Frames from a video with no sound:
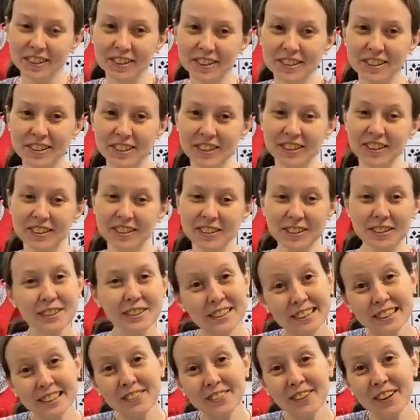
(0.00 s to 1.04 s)
you are in your
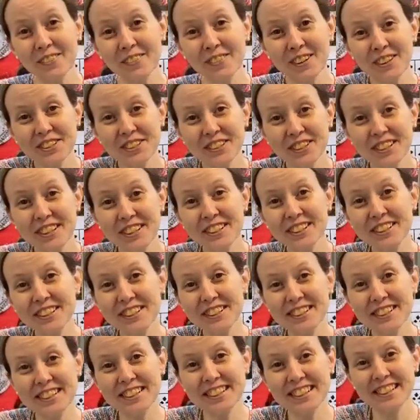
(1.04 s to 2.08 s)
skirt. So see, wear more
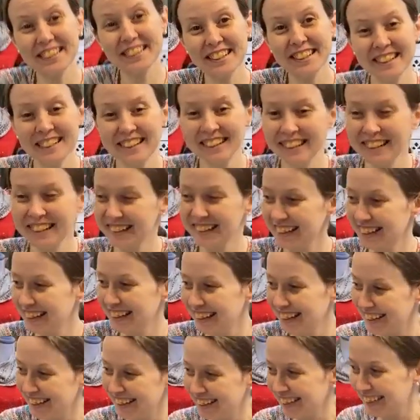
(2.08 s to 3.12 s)
skirts. Yeah,
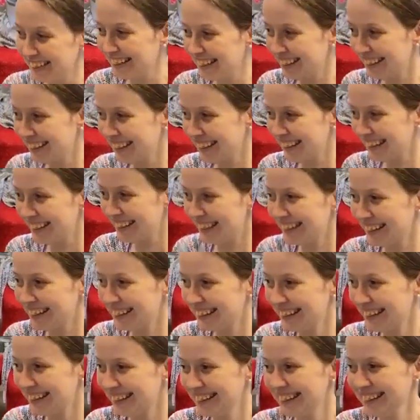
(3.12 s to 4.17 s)
yeah. We'll
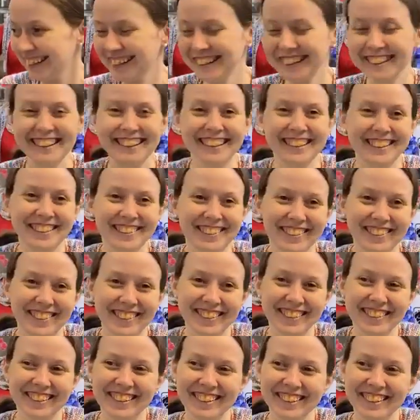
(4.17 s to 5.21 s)
see.
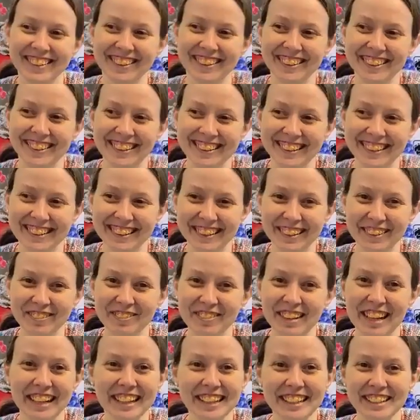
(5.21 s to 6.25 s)
No promises.
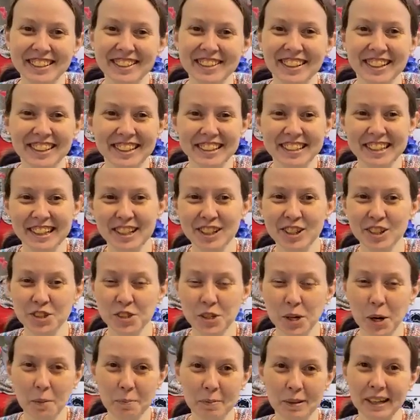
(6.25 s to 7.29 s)
Maggie, you
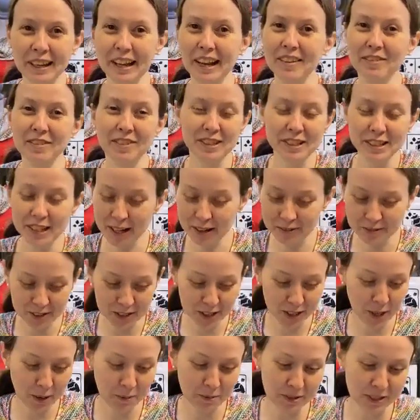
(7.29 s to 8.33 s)
gotta take her shopping
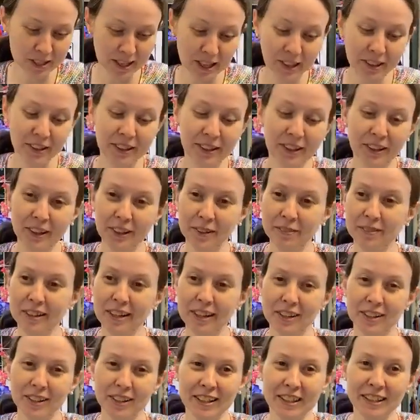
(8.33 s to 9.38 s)
every time she comes down
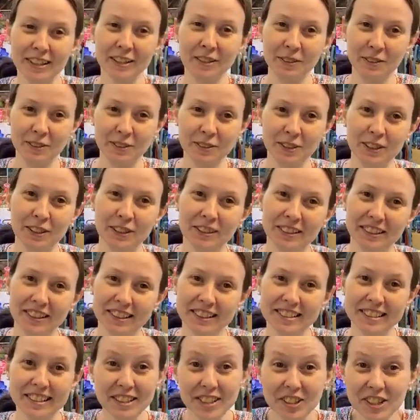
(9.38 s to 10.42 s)
there and make her get a new
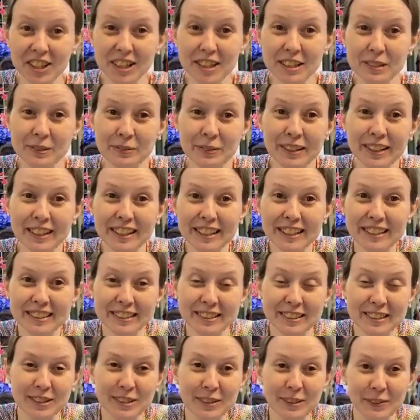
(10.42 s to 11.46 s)
skirt, because then she has to
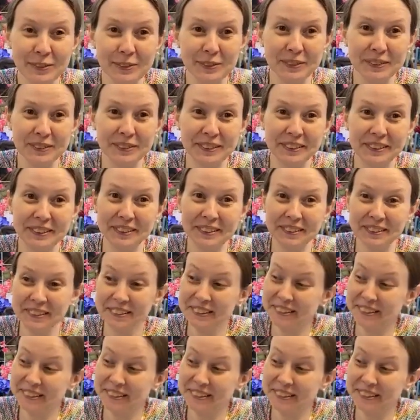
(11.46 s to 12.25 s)
wear it, because it's new.